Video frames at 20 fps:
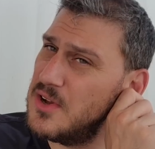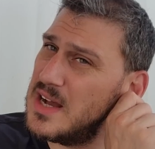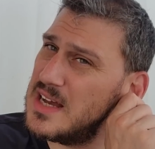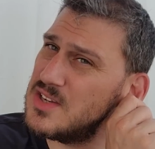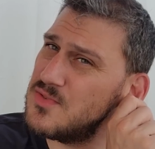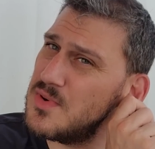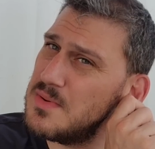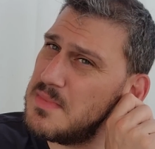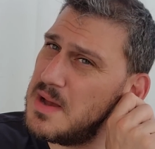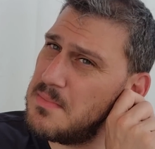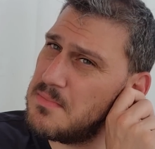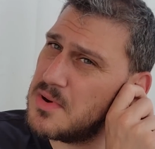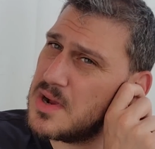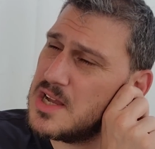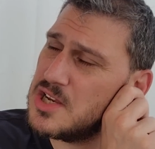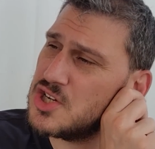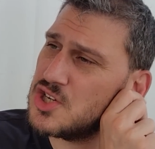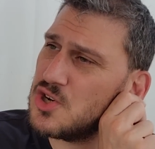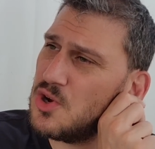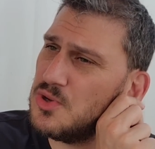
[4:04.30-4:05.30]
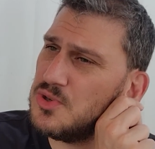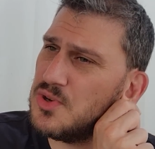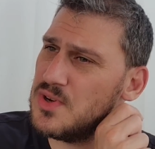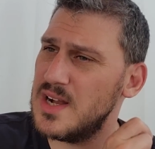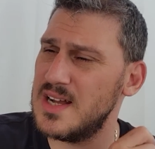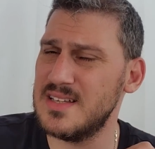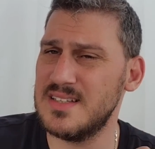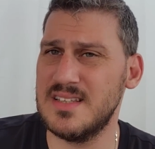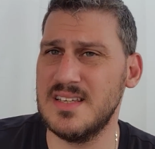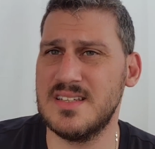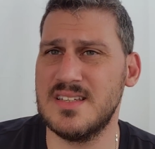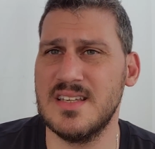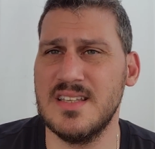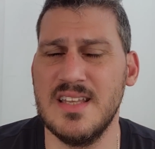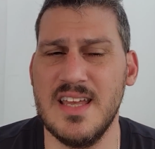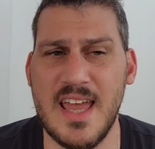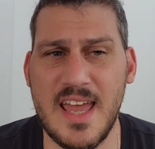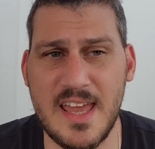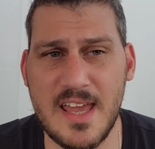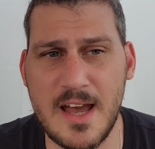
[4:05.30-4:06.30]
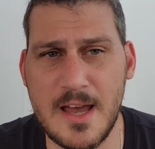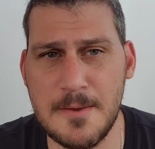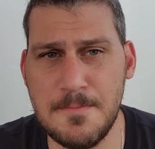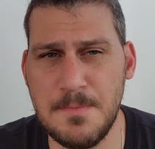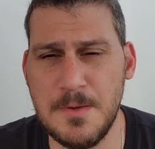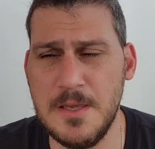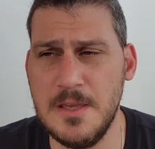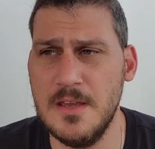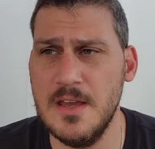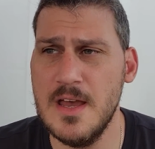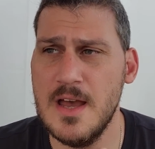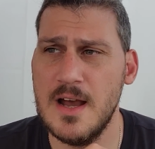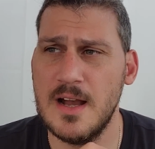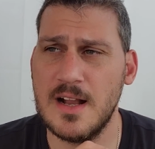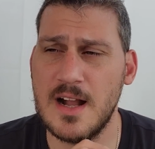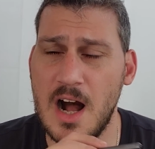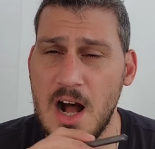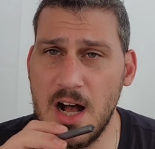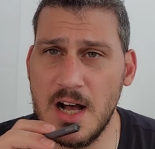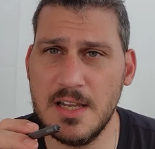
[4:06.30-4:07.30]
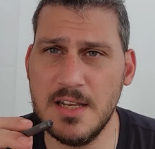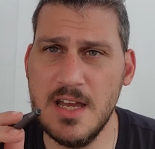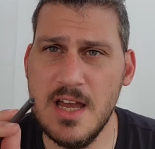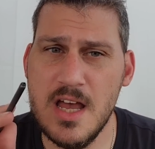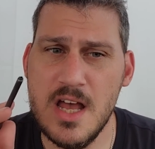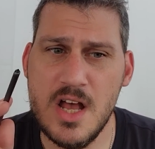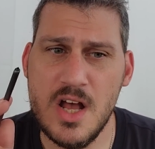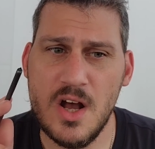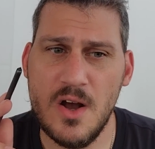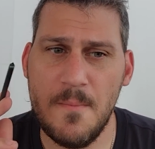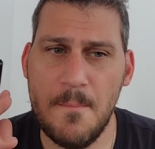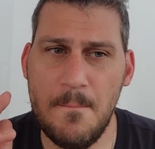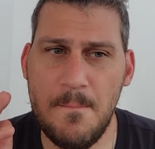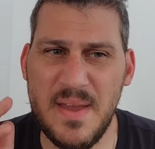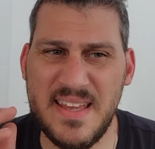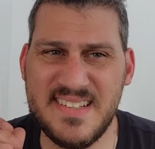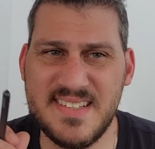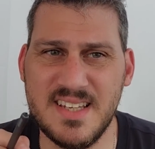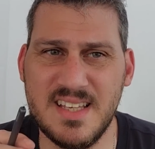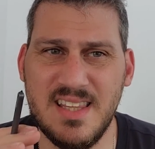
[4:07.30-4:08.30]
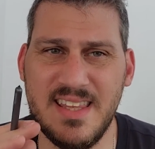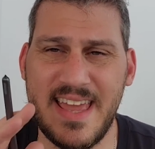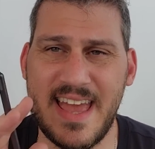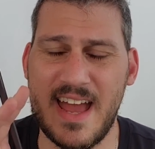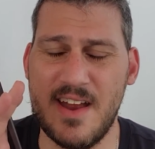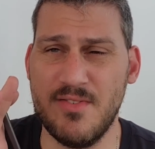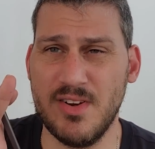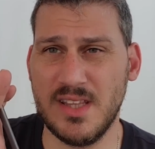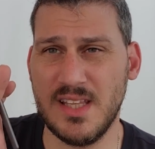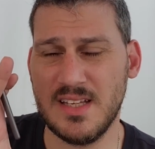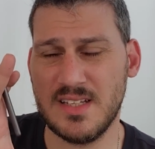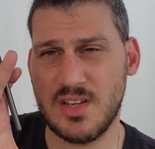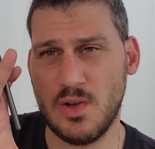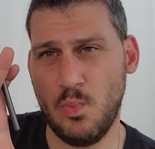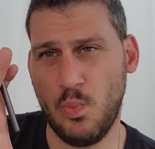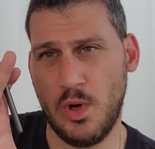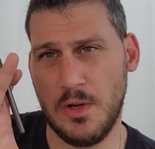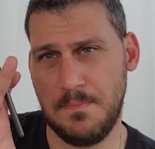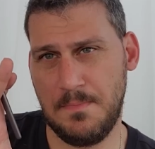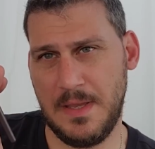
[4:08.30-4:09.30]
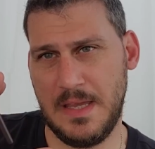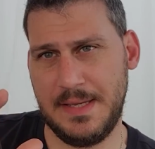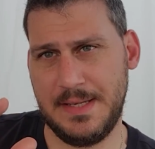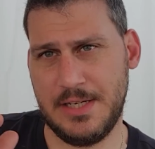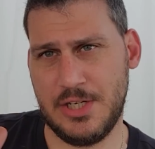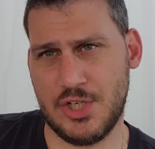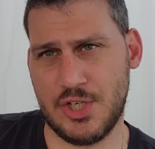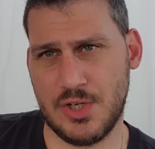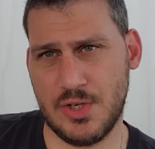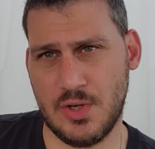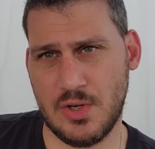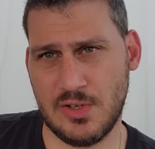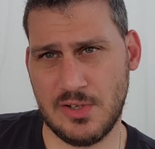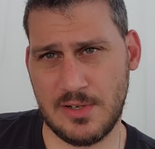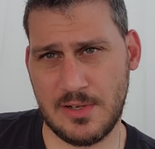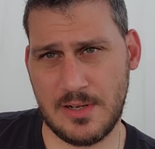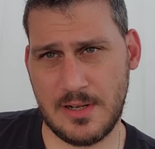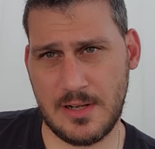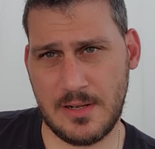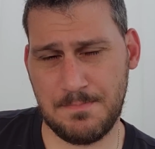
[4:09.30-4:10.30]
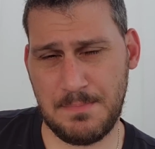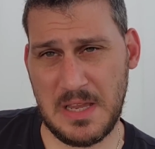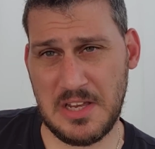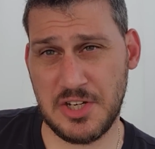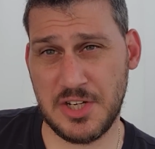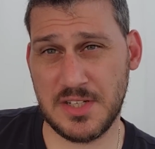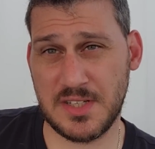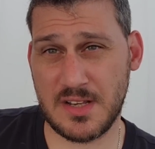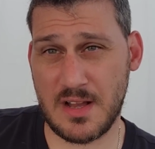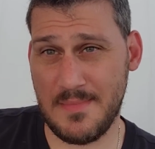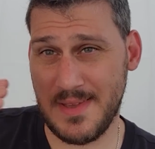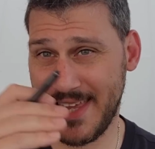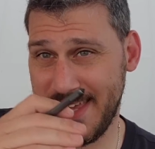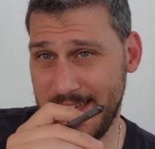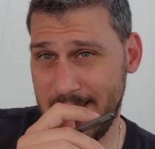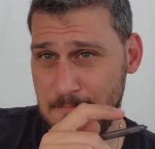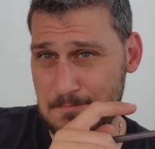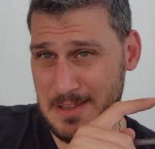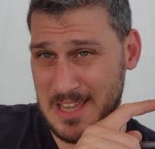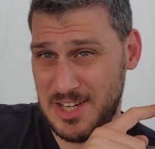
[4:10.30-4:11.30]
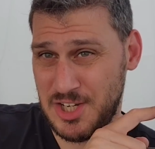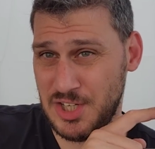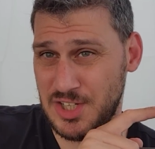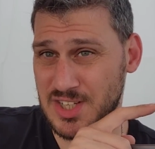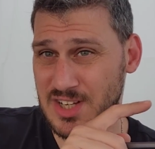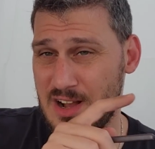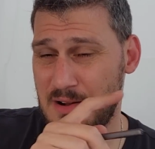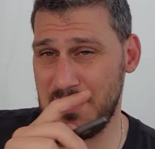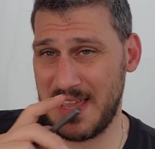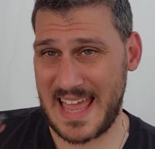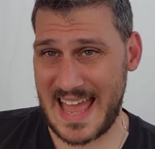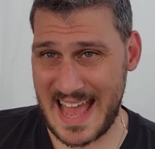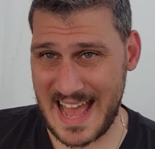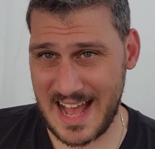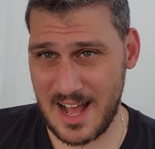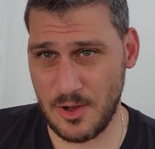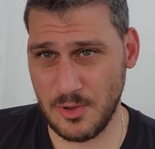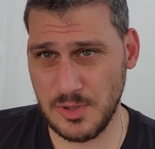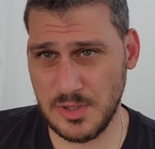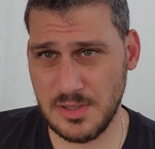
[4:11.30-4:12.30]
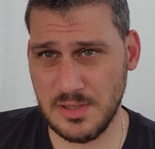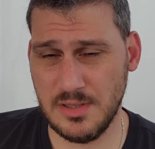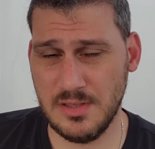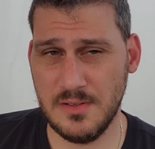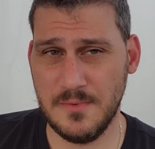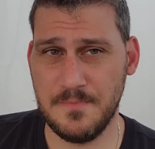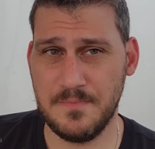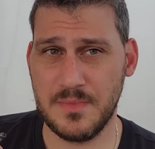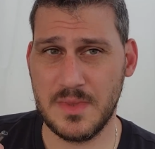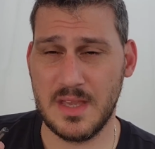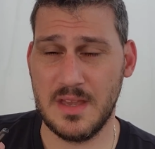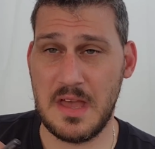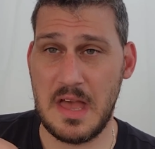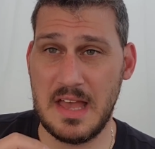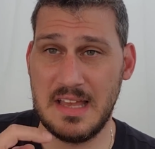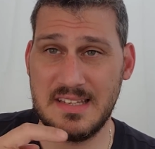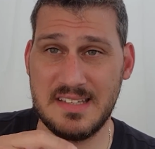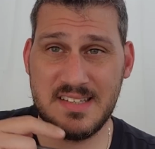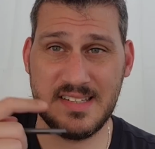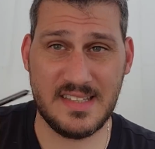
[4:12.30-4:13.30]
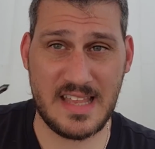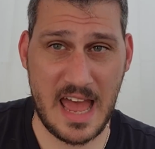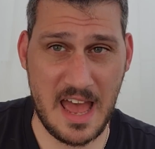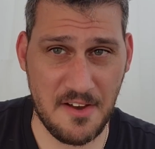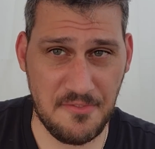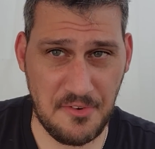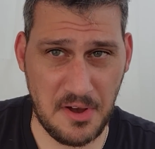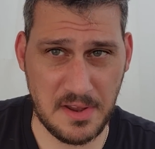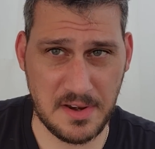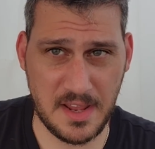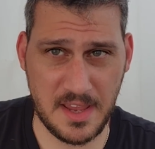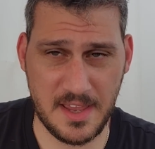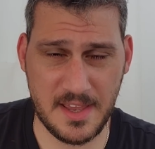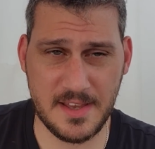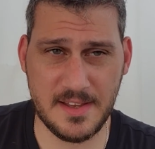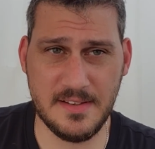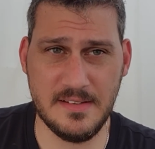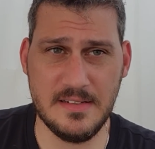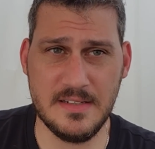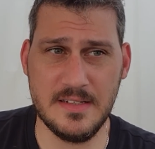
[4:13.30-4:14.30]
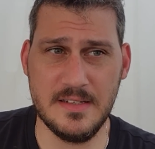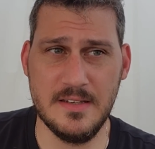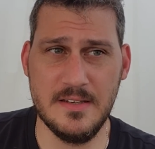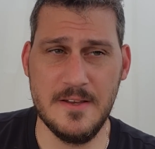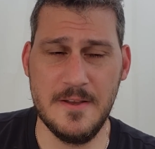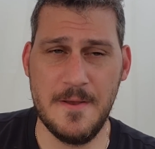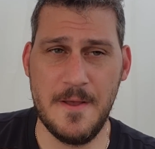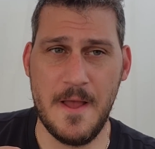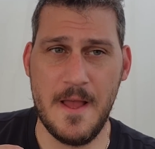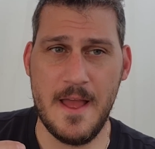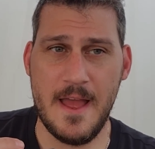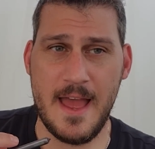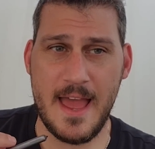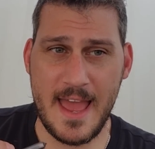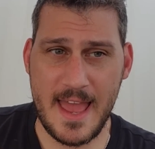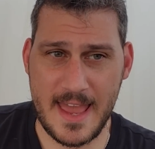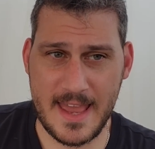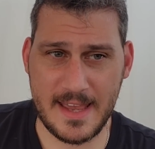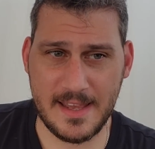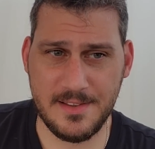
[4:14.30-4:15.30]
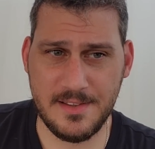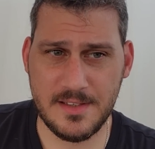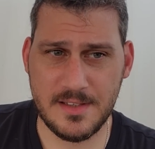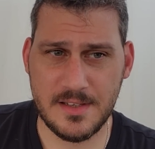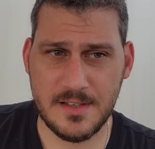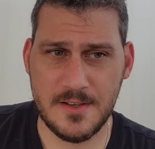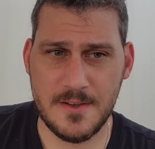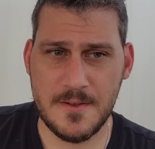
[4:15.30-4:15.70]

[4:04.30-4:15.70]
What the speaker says: you guys remember, I showed you guys this in the AIP con. Basically, everything's on one page. Patients coming in, patients coming out, staff on hand, and